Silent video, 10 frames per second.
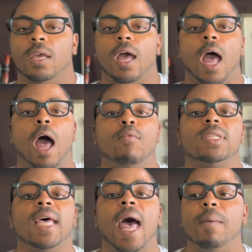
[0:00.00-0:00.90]
I was
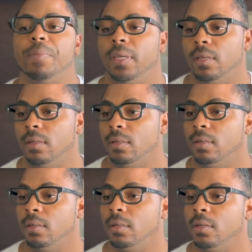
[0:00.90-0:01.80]
happy
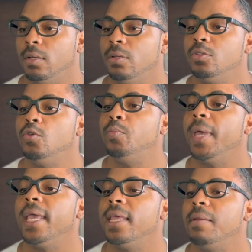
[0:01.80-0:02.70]
to pay
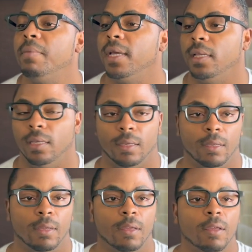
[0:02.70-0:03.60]
that money
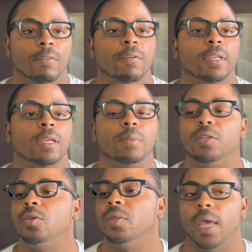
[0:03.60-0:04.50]
for them to
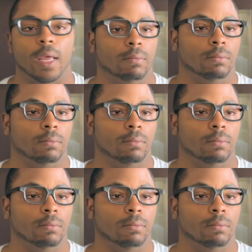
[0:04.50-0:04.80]
do that.